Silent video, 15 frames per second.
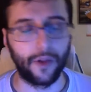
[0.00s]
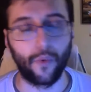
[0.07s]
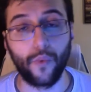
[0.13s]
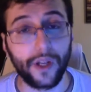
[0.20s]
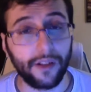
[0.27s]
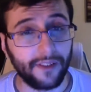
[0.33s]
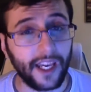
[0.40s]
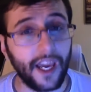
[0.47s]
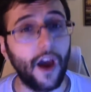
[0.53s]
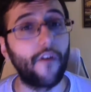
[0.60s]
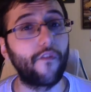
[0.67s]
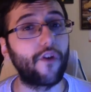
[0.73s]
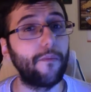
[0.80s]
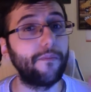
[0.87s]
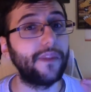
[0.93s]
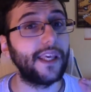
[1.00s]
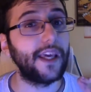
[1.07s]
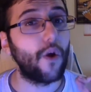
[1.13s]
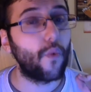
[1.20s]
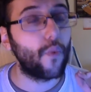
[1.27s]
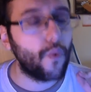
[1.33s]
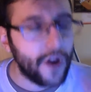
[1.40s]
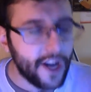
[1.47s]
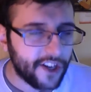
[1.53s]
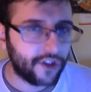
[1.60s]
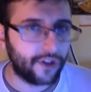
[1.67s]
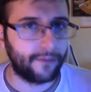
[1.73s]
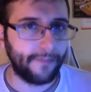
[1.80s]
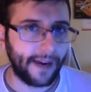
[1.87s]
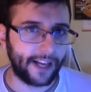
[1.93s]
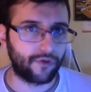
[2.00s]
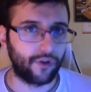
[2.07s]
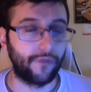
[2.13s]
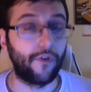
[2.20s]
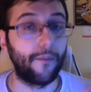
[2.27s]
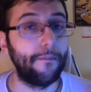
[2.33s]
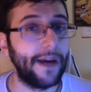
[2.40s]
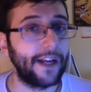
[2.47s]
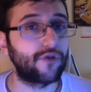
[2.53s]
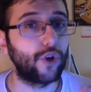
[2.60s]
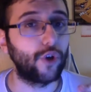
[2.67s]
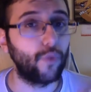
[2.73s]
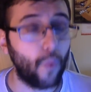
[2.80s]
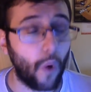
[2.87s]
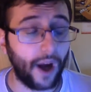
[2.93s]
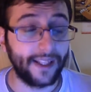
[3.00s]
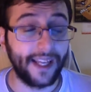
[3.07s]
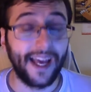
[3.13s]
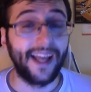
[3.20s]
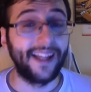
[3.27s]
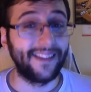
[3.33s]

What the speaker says: the Ridley from the original Metroid, from Metroid 1.